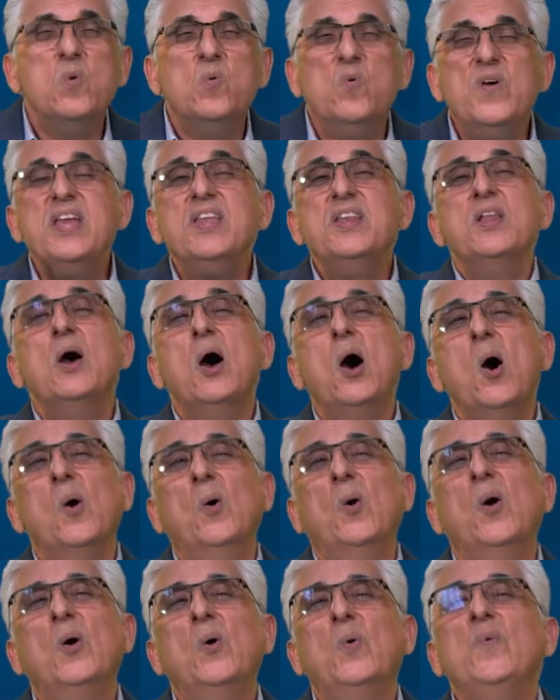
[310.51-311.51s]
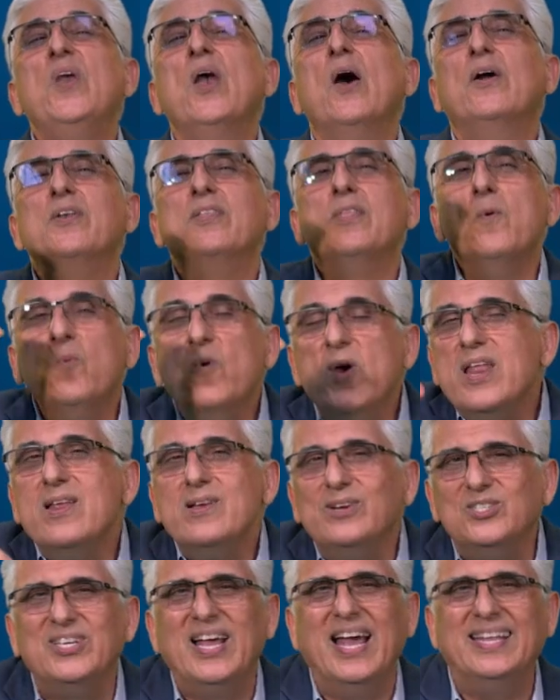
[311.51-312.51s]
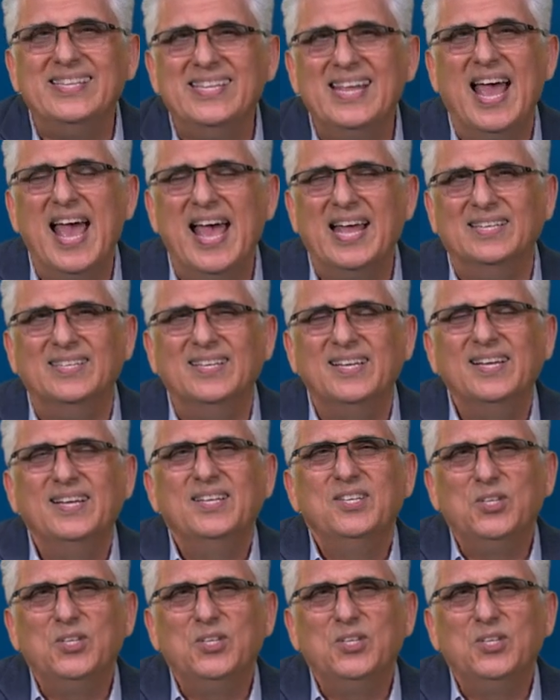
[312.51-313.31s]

We know we are the winners at the end.